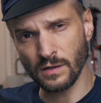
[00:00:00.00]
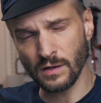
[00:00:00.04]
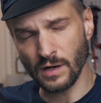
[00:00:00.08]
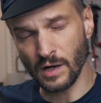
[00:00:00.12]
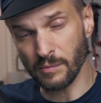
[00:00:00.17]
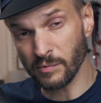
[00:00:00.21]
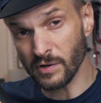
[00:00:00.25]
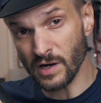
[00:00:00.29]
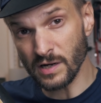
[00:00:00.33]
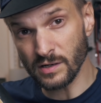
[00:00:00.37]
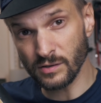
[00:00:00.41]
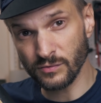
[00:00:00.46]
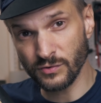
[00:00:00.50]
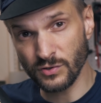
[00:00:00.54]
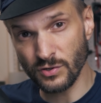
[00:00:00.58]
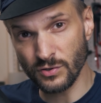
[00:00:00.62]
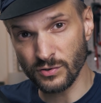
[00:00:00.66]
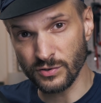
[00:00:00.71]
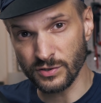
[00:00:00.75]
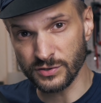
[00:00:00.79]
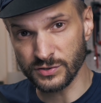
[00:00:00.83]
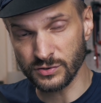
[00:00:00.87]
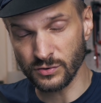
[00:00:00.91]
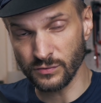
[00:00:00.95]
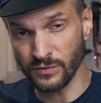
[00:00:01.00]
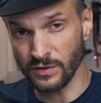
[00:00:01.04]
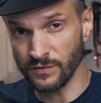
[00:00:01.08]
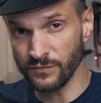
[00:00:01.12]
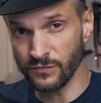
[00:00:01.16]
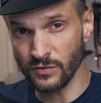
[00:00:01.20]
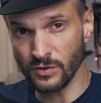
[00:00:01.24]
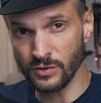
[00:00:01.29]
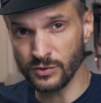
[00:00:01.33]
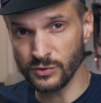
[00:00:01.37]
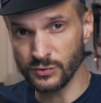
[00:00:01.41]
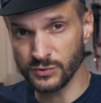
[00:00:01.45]
I'm kind of curious though, if
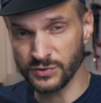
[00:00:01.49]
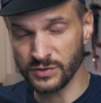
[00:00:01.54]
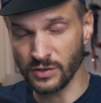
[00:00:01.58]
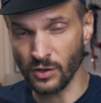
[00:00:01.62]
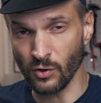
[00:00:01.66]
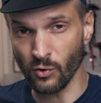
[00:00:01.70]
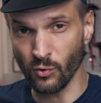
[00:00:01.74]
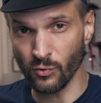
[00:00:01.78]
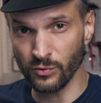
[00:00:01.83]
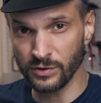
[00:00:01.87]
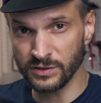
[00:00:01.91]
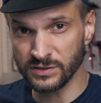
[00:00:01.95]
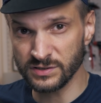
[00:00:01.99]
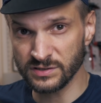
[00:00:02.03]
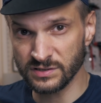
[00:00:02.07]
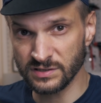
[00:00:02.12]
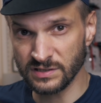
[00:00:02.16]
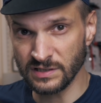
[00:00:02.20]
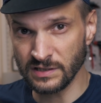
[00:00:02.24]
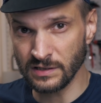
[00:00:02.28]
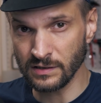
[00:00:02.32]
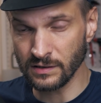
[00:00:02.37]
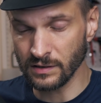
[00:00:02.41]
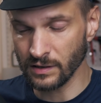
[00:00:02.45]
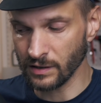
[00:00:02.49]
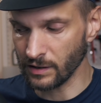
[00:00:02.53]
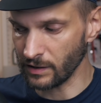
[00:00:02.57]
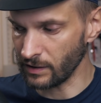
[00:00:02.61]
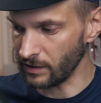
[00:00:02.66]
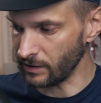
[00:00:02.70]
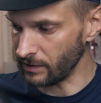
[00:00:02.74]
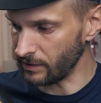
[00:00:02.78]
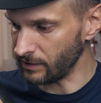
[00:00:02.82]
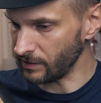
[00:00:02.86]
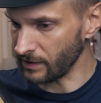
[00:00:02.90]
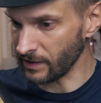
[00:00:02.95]
you're using orange seal,
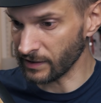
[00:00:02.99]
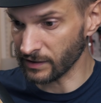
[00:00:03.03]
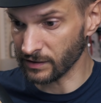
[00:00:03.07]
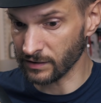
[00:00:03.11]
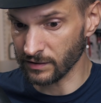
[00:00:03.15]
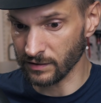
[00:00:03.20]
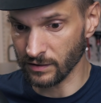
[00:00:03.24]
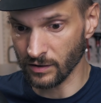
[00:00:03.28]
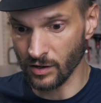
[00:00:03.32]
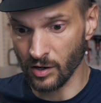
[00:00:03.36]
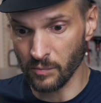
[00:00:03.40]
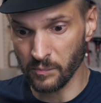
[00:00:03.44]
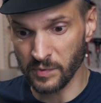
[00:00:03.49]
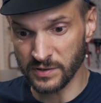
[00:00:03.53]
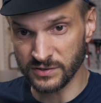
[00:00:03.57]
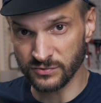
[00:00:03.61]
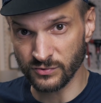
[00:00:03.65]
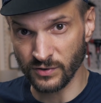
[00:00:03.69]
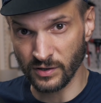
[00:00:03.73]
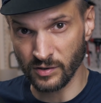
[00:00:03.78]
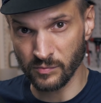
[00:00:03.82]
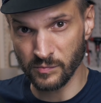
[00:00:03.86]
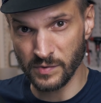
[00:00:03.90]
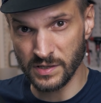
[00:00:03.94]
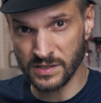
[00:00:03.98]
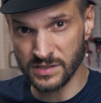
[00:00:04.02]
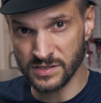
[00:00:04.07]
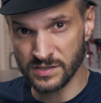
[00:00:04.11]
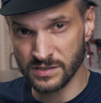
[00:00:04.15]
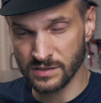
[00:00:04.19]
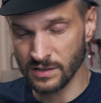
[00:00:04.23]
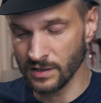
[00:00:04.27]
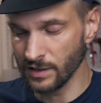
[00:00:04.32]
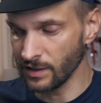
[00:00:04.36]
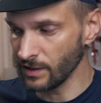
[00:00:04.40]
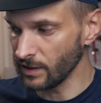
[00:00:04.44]
like Compass
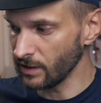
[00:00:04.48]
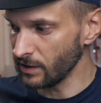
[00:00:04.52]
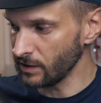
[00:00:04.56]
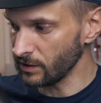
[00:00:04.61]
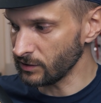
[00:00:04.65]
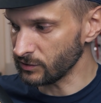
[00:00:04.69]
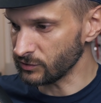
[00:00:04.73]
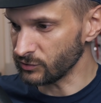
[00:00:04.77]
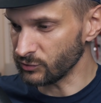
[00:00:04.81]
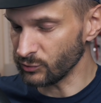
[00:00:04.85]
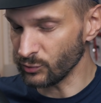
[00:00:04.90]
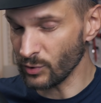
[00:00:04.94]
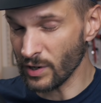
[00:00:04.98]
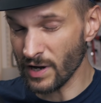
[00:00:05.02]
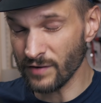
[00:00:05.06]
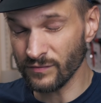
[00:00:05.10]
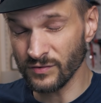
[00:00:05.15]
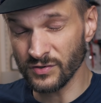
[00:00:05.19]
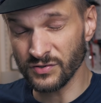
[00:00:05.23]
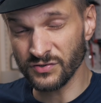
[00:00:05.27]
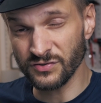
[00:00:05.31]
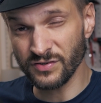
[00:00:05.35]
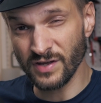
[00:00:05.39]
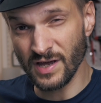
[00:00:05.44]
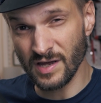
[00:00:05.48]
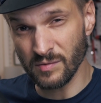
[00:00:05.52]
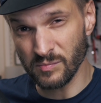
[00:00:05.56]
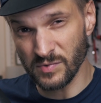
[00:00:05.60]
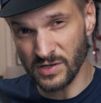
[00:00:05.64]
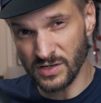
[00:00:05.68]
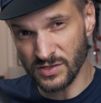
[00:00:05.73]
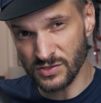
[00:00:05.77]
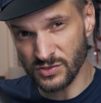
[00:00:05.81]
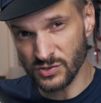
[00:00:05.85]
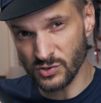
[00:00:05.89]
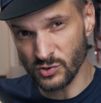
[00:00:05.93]
recommends, do you have the same
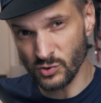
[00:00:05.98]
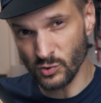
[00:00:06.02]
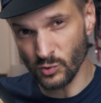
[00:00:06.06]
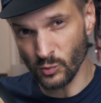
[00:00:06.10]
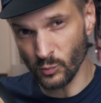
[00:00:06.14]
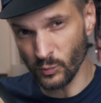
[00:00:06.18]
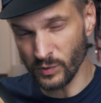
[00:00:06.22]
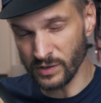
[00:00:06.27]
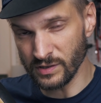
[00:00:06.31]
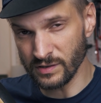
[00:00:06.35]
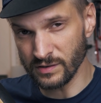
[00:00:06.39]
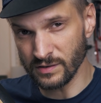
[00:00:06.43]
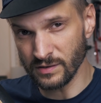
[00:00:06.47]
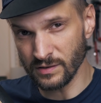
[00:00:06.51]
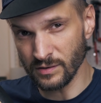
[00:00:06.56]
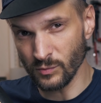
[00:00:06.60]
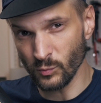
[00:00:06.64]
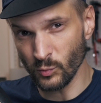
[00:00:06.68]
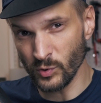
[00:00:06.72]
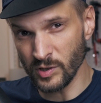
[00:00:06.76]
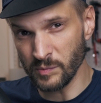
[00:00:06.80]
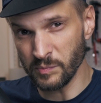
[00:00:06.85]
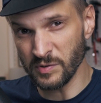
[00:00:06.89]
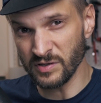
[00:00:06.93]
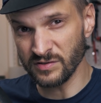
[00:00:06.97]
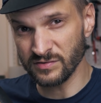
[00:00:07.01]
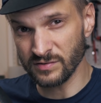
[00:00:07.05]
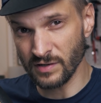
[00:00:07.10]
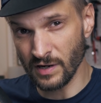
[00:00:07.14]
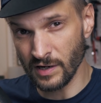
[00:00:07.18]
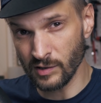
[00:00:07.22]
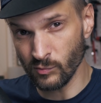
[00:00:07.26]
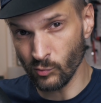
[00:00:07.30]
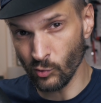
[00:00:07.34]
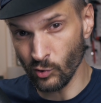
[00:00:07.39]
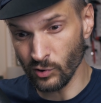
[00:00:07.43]
issue with weeping
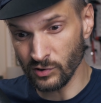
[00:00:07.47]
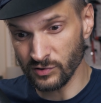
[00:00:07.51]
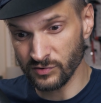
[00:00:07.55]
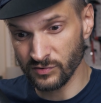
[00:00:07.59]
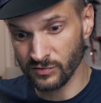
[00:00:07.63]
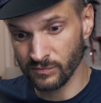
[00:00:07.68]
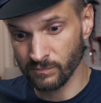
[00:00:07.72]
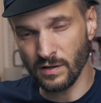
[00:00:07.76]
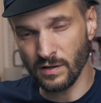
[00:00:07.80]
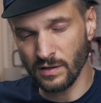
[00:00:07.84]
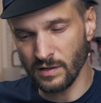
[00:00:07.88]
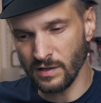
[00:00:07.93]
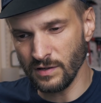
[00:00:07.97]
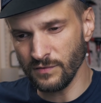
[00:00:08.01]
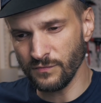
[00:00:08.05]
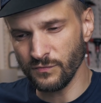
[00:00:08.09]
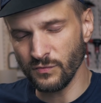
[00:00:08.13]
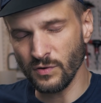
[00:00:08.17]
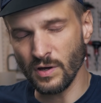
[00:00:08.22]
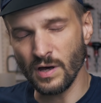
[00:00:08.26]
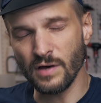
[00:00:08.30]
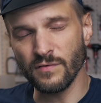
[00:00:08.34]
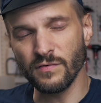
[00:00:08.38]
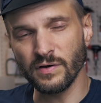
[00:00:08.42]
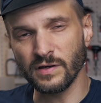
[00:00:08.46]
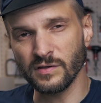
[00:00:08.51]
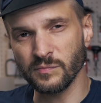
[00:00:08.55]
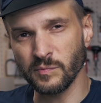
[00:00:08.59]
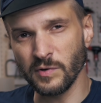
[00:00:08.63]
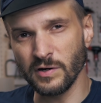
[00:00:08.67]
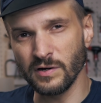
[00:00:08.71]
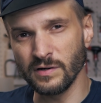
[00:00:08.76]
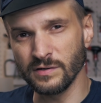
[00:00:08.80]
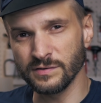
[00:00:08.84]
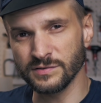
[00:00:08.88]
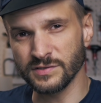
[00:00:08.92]
sidewalls? If you have
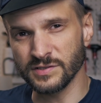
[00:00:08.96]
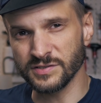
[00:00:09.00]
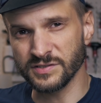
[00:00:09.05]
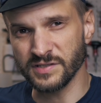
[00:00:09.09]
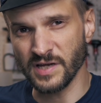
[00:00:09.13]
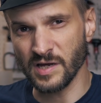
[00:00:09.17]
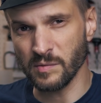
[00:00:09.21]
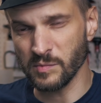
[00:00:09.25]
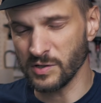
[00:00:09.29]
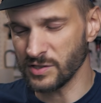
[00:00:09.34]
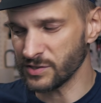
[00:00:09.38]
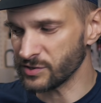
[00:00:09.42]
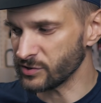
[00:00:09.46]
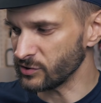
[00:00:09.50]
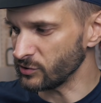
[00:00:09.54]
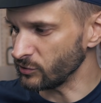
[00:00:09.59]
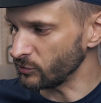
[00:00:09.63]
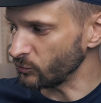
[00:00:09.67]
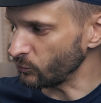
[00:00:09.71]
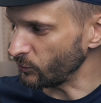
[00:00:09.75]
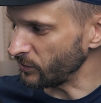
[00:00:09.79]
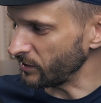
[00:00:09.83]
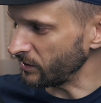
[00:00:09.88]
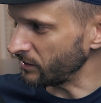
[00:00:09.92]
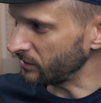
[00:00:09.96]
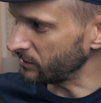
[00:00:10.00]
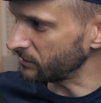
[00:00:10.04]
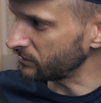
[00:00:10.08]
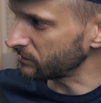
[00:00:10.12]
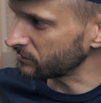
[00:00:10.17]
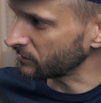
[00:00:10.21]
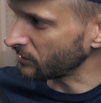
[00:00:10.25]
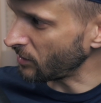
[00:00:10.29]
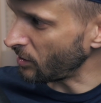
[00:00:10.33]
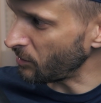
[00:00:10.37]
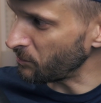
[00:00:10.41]
experienced the same issue with
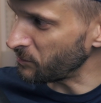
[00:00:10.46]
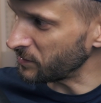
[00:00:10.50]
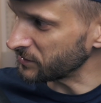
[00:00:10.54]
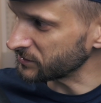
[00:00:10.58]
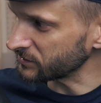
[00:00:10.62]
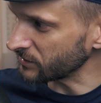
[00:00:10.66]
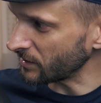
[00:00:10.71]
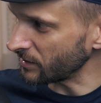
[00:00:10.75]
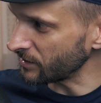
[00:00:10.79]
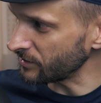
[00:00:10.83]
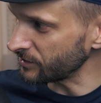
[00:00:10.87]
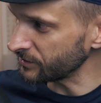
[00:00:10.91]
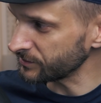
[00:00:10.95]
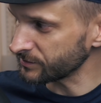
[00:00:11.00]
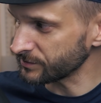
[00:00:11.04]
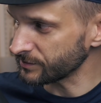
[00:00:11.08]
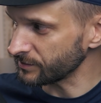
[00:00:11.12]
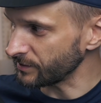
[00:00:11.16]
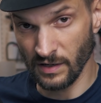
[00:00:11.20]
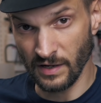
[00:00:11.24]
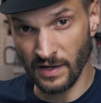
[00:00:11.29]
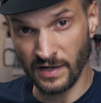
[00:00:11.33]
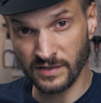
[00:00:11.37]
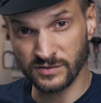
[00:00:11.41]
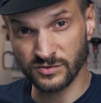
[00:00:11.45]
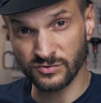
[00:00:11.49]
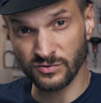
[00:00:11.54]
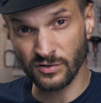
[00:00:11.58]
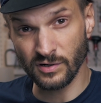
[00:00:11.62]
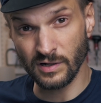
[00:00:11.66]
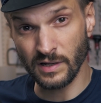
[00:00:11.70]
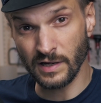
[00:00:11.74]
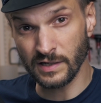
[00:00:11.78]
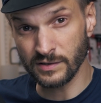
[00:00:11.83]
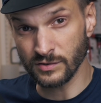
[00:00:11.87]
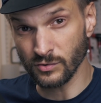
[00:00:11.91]
Compass tires,
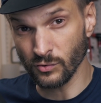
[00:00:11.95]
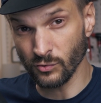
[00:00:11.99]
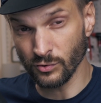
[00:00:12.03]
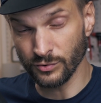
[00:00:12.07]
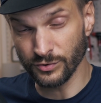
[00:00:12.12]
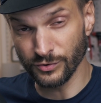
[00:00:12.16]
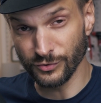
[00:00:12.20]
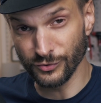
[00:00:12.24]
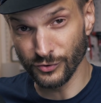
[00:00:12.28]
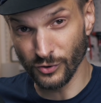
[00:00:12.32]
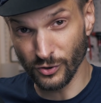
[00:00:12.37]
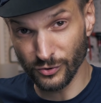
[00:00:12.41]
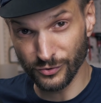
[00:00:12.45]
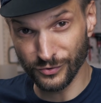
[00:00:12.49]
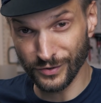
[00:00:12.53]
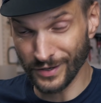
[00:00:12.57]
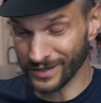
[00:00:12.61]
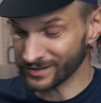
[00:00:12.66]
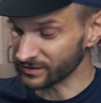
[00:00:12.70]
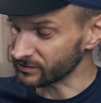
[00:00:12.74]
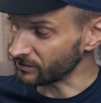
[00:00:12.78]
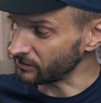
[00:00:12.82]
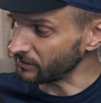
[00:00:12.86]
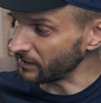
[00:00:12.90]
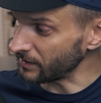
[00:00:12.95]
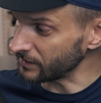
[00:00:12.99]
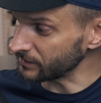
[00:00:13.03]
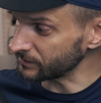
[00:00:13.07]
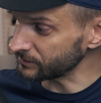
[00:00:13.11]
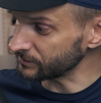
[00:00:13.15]
Extralight or the non-Extralight